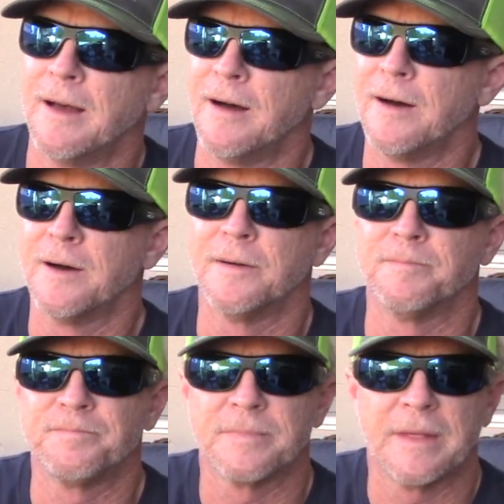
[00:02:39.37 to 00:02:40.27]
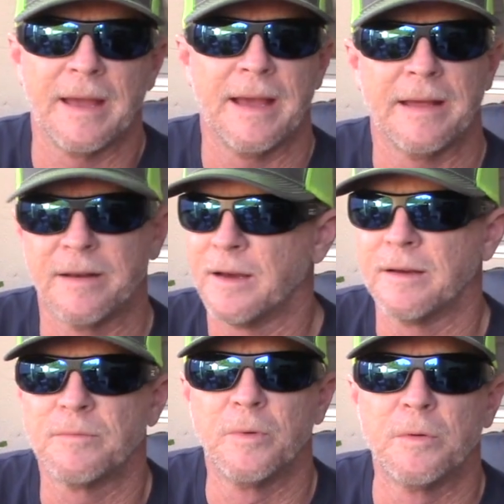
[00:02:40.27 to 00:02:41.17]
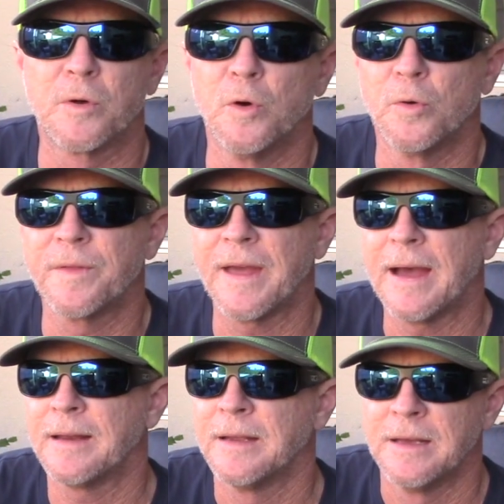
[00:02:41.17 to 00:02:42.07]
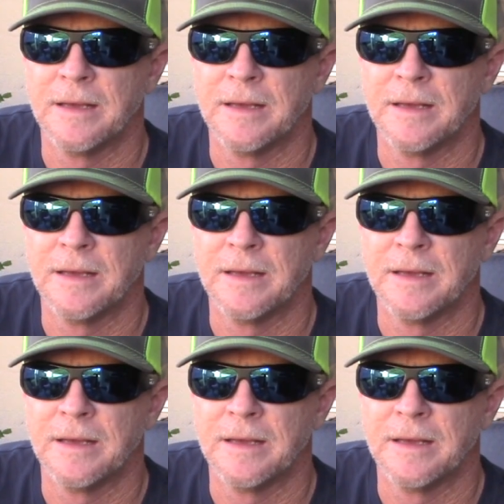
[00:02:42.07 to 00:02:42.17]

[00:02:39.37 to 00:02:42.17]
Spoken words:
we were cool with that.